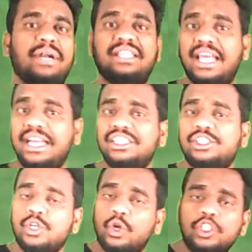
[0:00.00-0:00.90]
but there
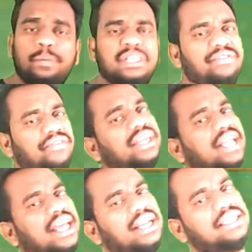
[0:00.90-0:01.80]
is no
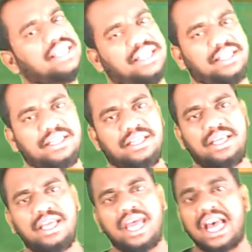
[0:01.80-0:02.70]
specific direction.
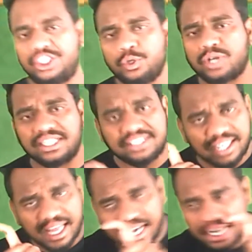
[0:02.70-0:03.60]
As you
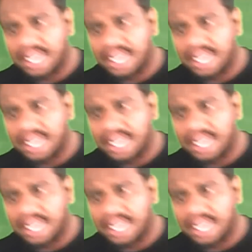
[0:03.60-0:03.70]
consider